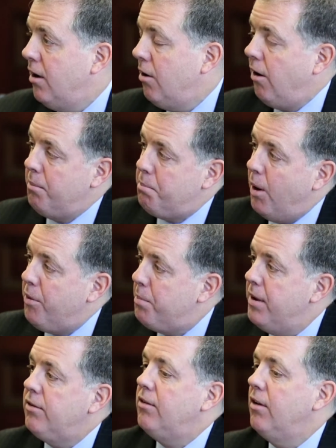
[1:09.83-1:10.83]
on both
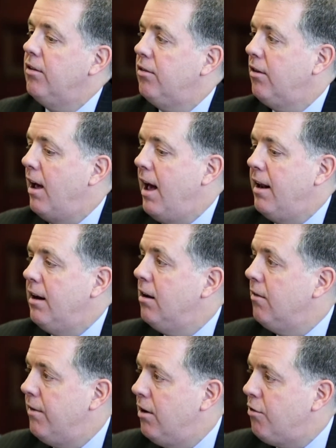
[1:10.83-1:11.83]
business and
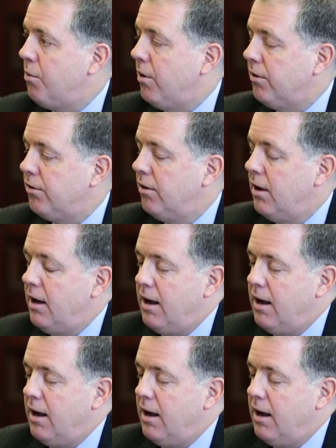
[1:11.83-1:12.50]
individuals.